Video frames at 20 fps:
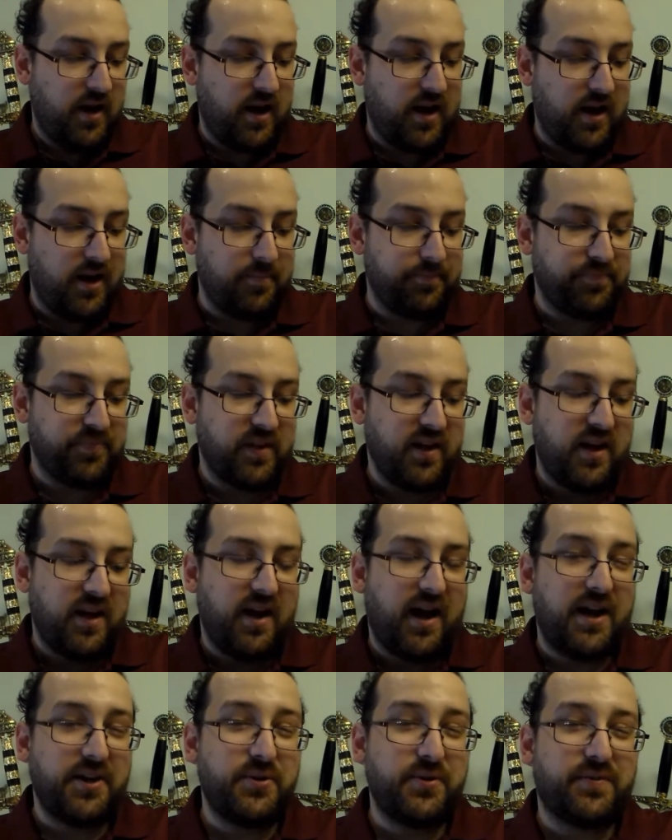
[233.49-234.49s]

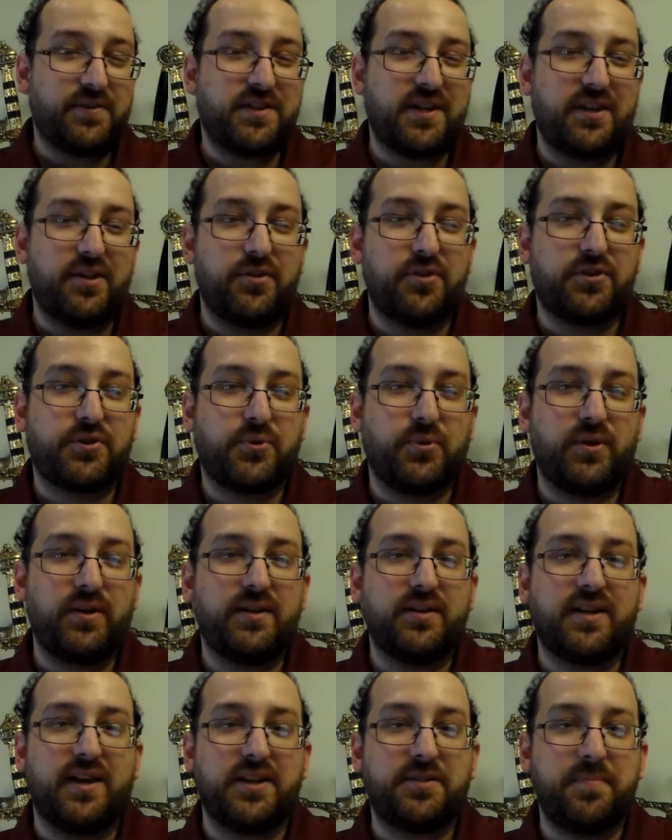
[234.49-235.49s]
I do have to say, though, the
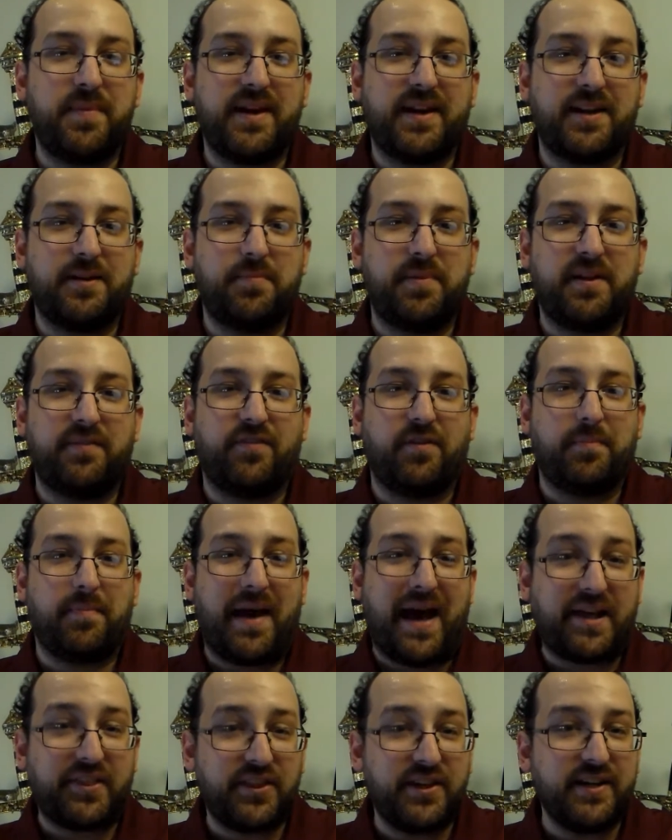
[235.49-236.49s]
scoring does make it a bit of a
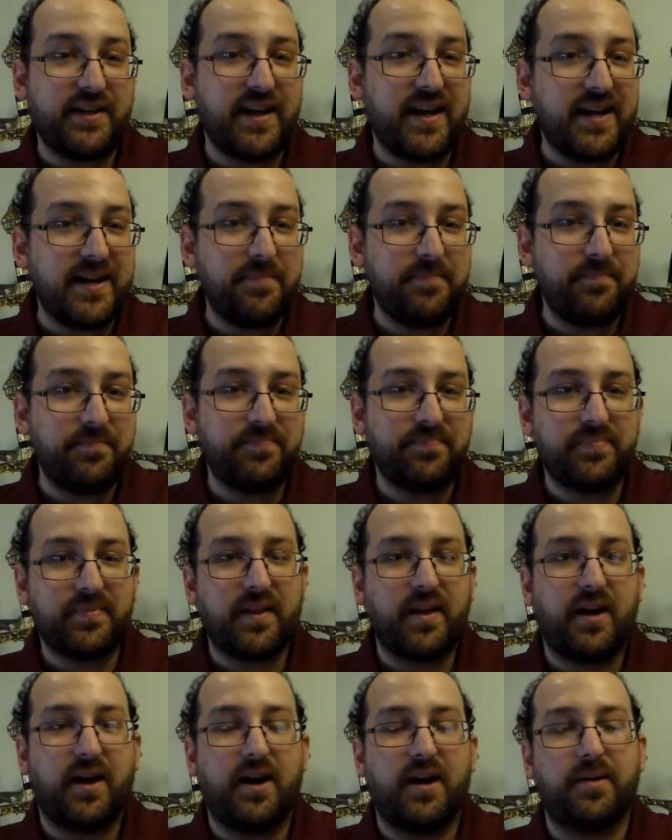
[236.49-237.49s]
mathy game.
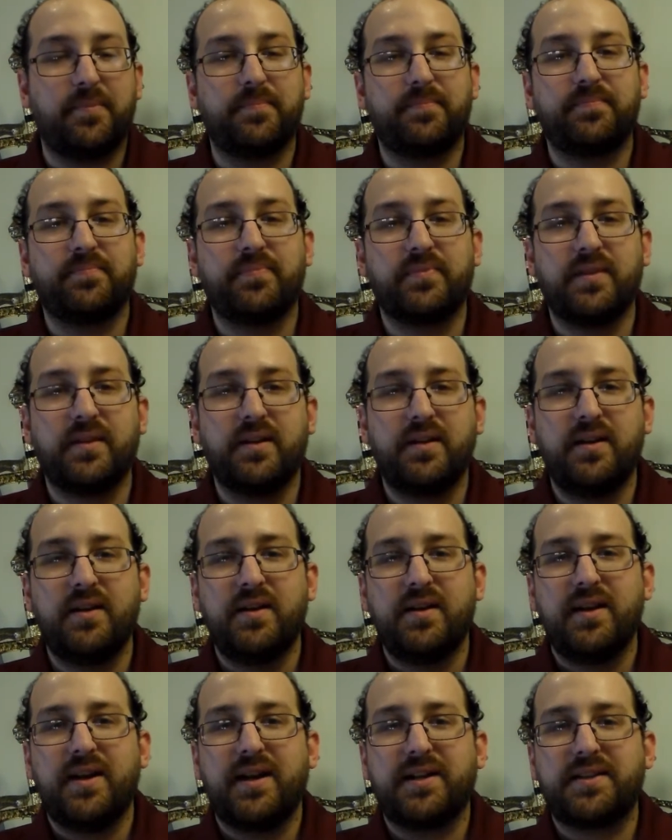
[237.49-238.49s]
I
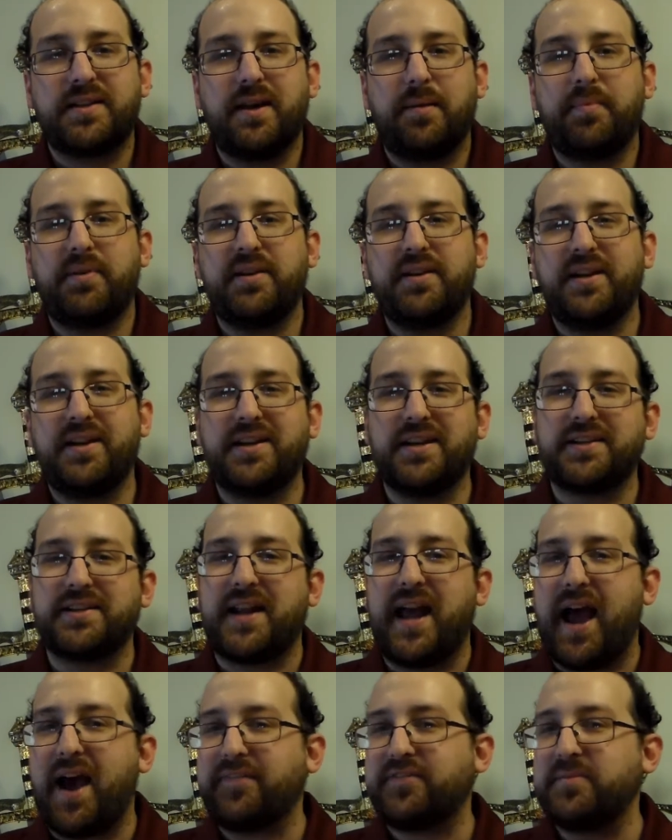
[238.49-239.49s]
mean, it
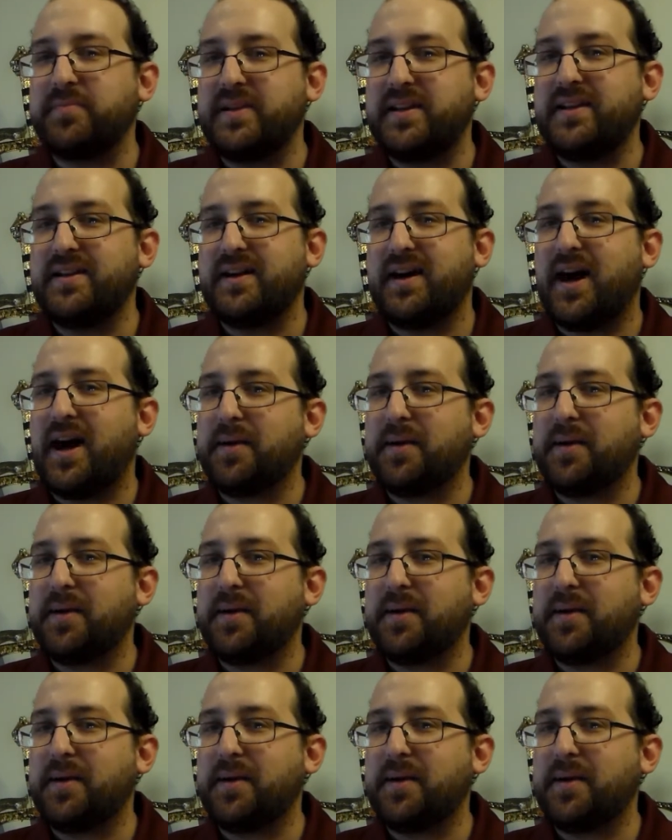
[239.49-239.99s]
doesn't have to be.